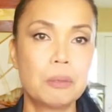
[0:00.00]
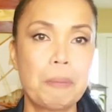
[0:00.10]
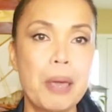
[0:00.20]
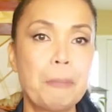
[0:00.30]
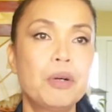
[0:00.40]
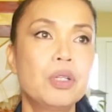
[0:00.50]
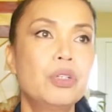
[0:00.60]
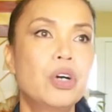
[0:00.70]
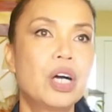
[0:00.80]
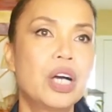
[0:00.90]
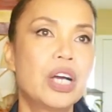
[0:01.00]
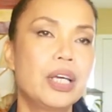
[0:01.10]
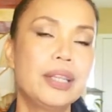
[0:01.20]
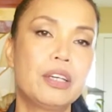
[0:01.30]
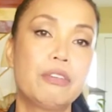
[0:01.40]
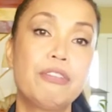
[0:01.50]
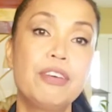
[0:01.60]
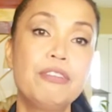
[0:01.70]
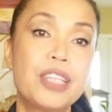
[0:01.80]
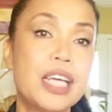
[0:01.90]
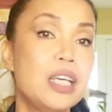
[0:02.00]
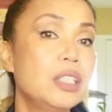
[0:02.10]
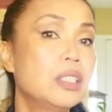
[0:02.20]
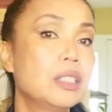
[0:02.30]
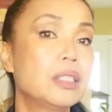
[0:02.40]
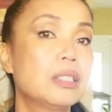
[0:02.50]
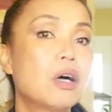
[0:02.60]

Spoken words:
people who are in their 50s